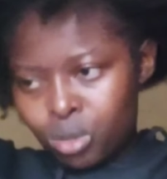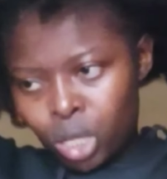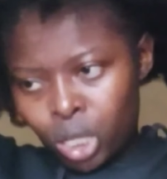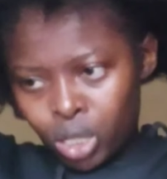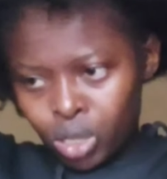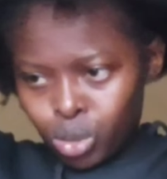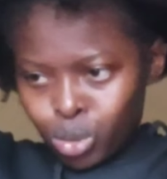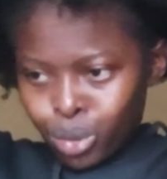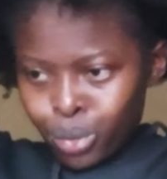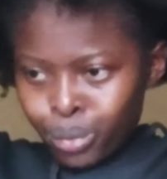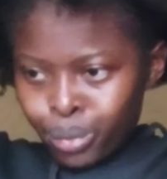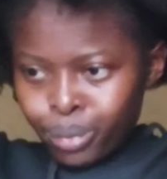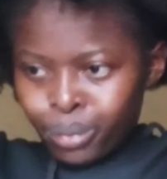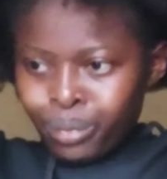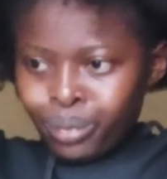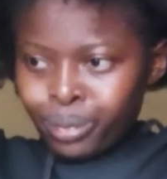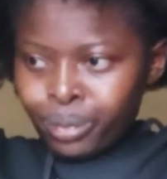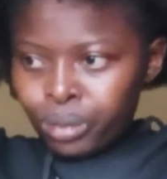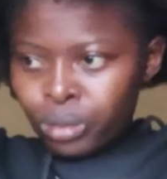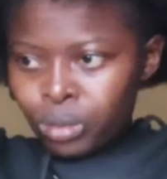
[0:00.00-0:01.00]
especially
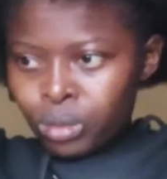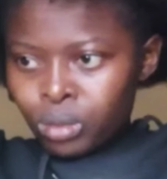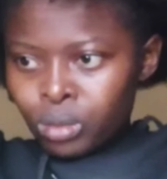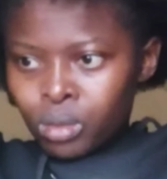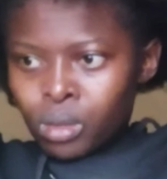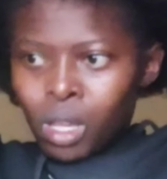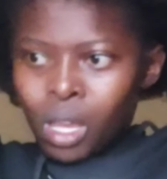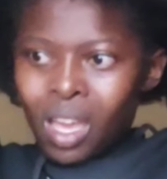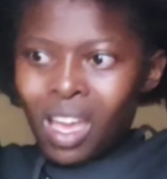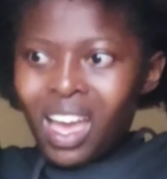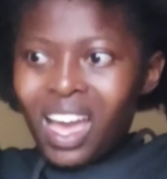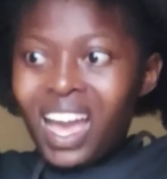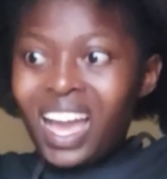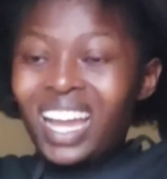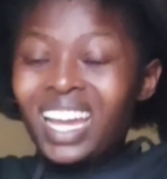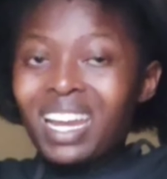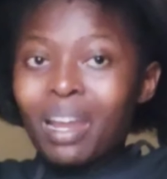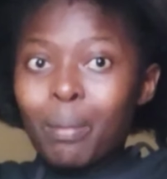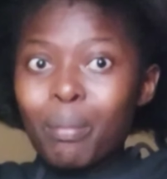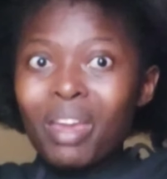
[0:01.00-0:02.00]
from my side of the
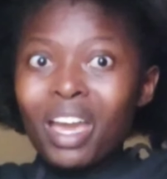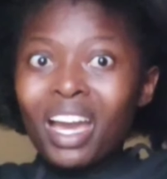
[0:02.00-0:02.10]
family,